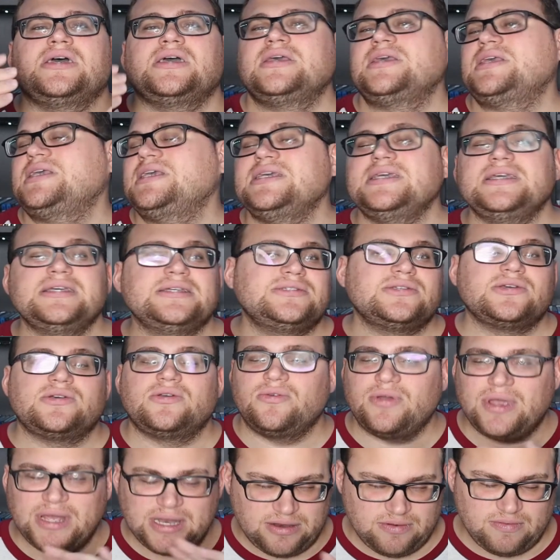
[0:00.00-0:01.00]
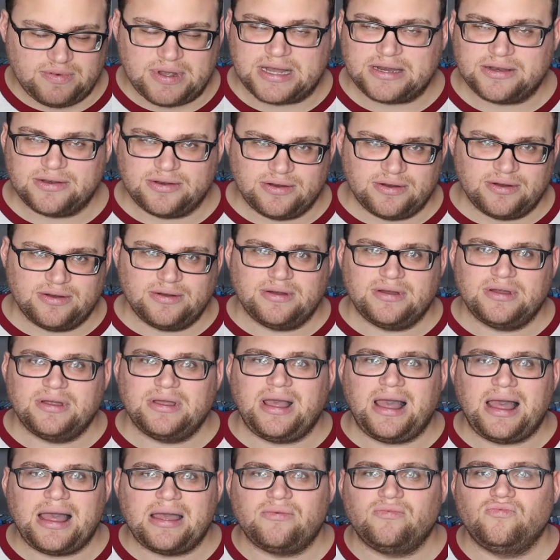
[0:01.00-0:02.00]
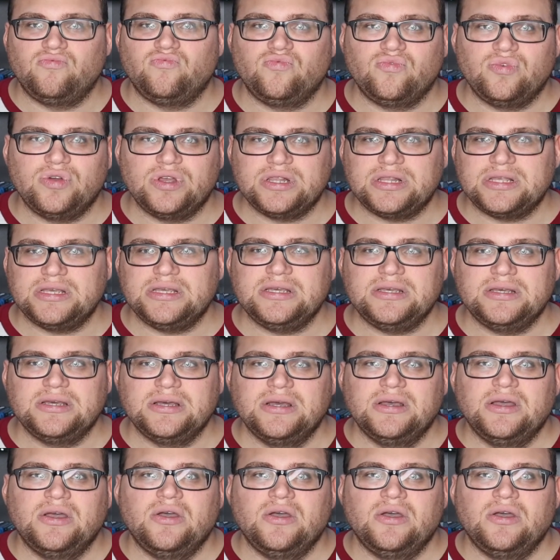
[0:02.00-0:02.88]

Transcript: He is a great director. I really